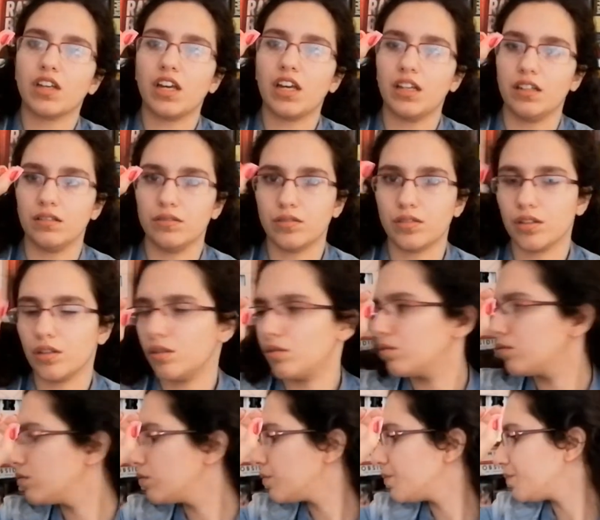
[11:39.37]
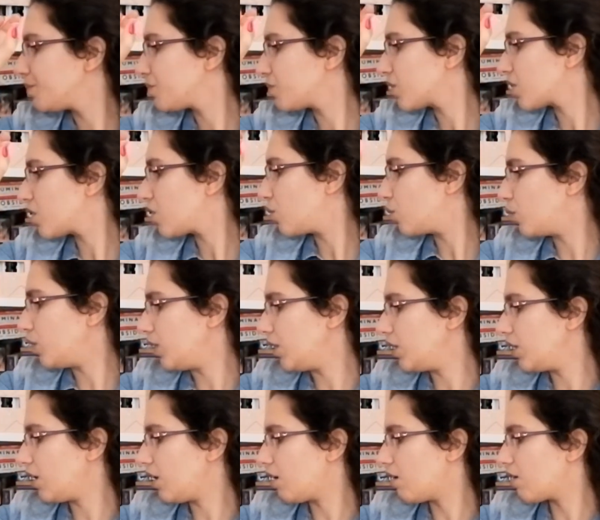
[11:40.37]
Okay, so
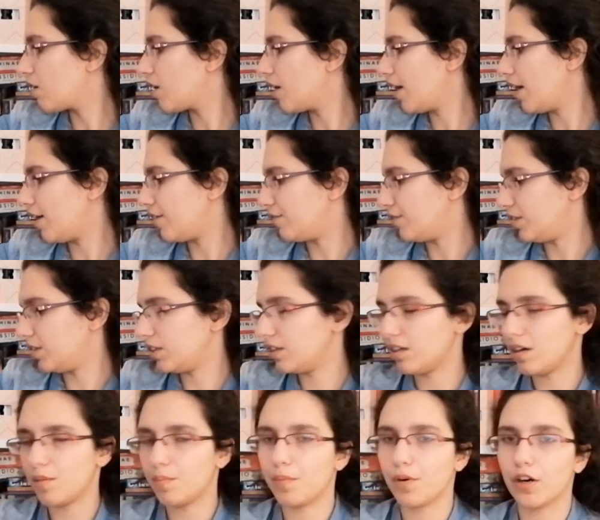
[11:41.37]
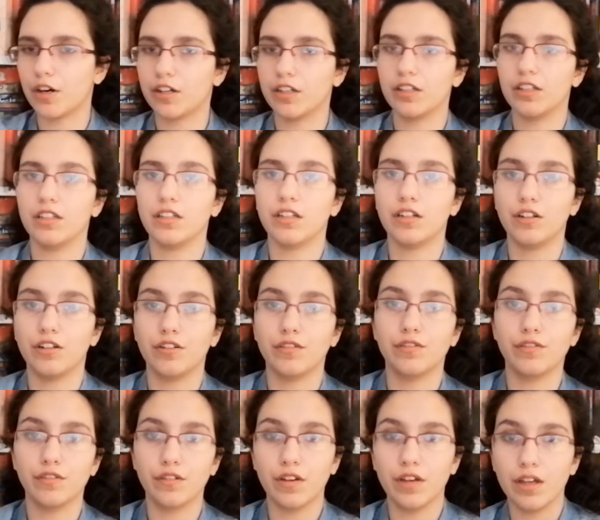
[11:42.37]
we are having a party
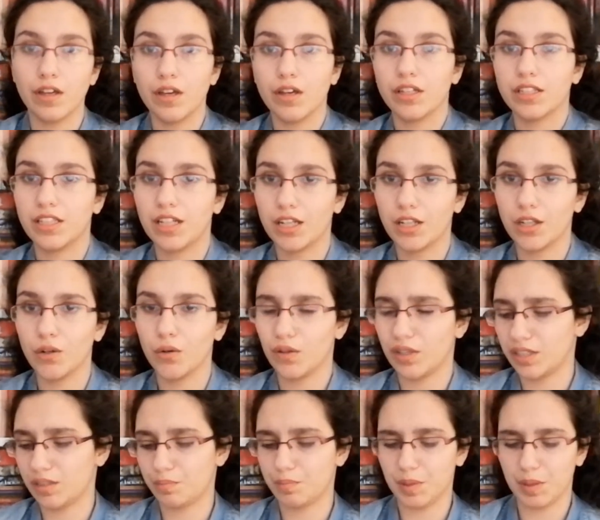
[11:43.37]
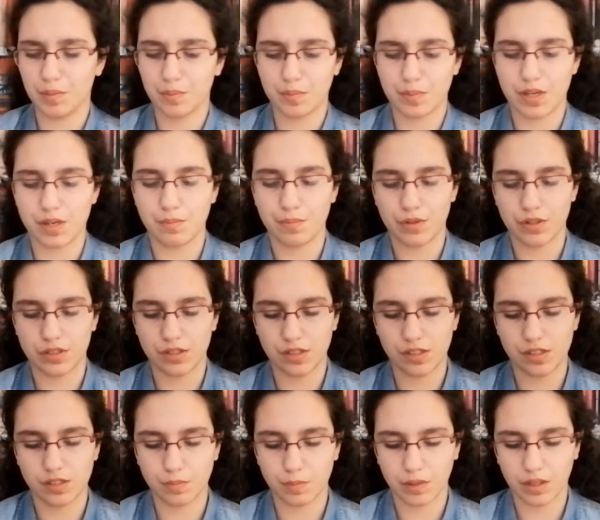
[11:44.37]
of yellow and pink papers
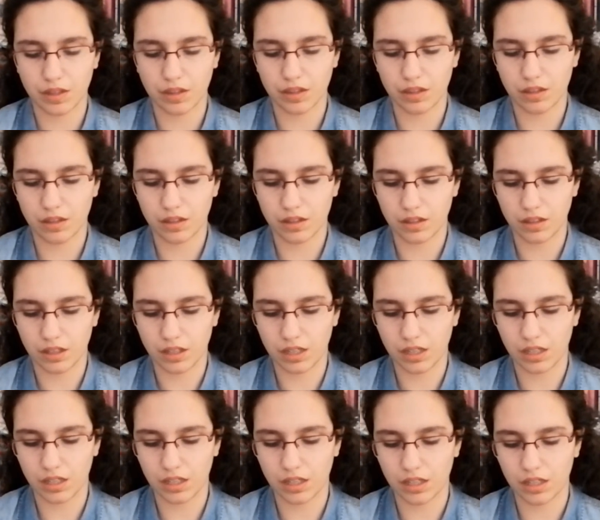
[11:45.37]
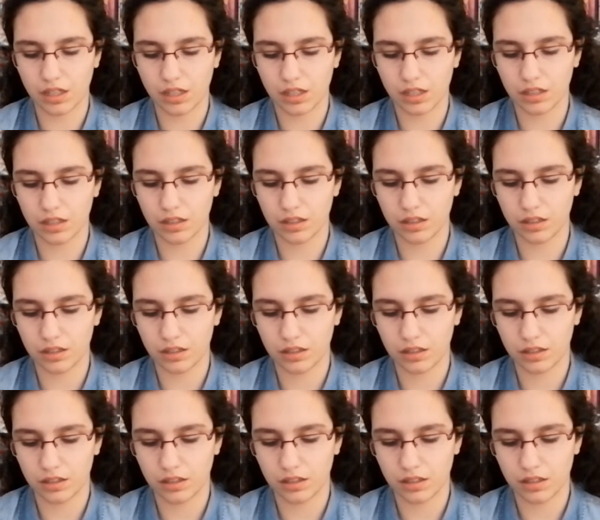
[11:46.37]
this month, and
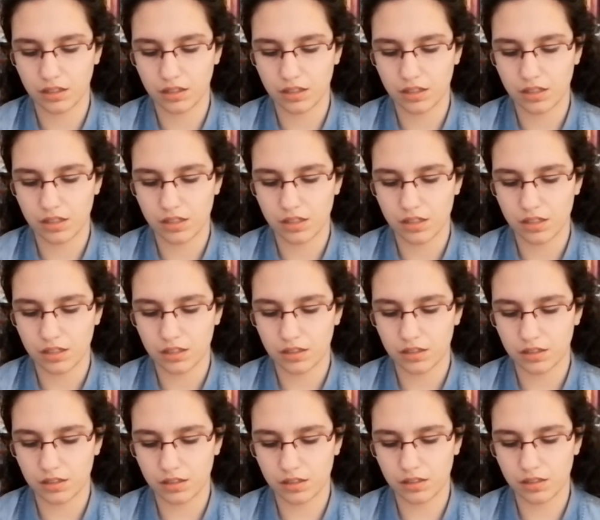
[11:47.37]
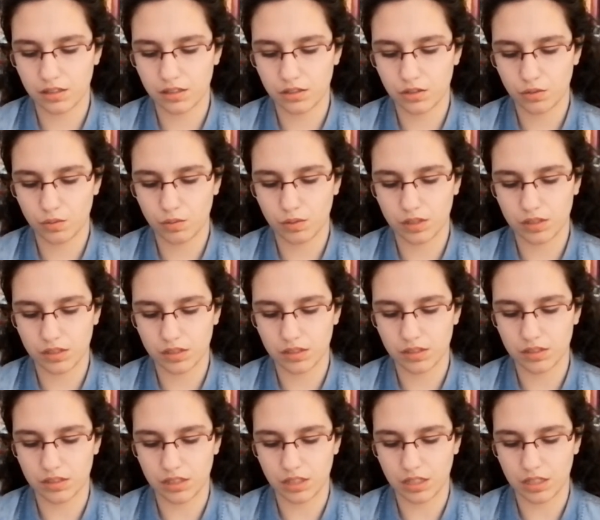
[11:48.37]
this one
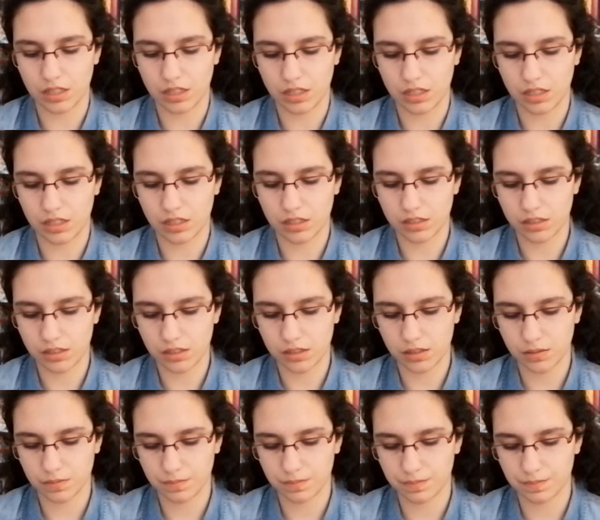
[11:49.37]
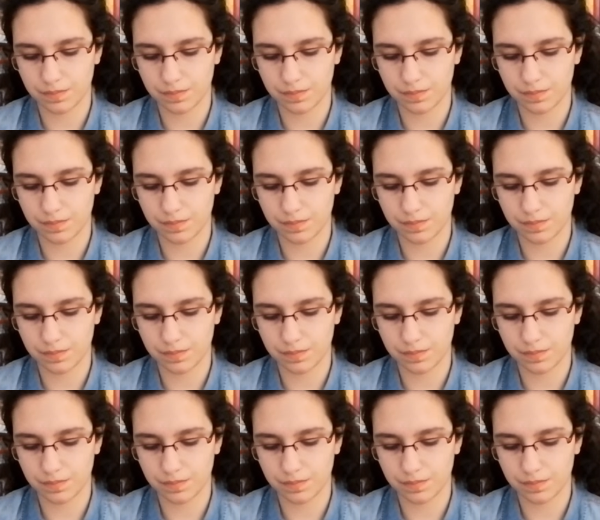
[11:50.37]
says